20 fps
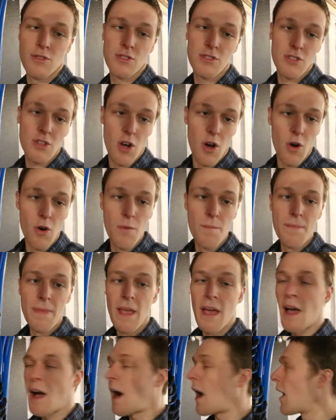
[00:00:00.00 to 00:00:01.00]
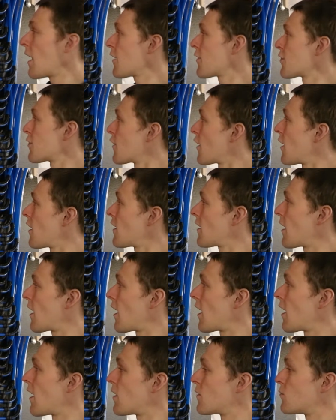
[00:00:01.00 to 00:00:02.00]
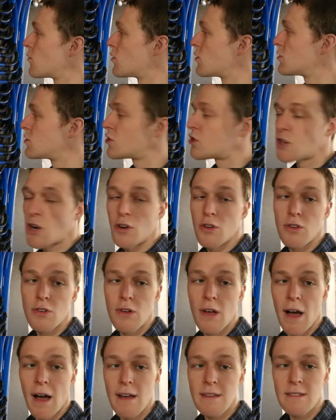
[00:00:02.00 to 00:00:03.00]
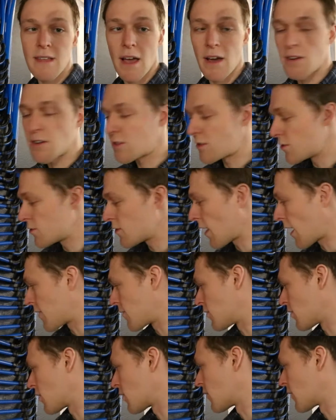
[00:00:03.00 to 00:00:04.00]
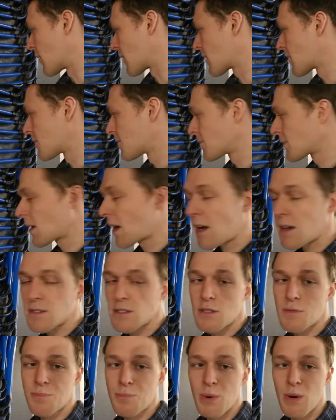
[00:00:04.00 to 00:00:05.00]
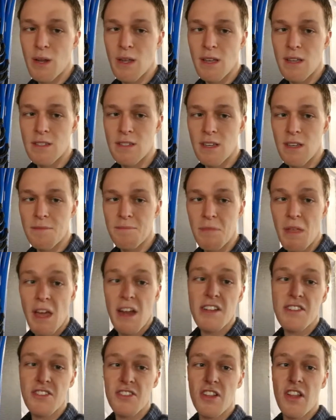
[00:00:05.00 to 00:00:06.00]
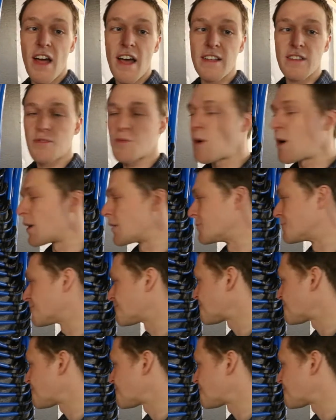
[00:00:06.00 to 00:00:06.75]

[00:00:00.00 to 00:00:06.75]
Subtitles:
So I thought I would show you guys how to do that real quick, because it's pretty easy and it's the last one.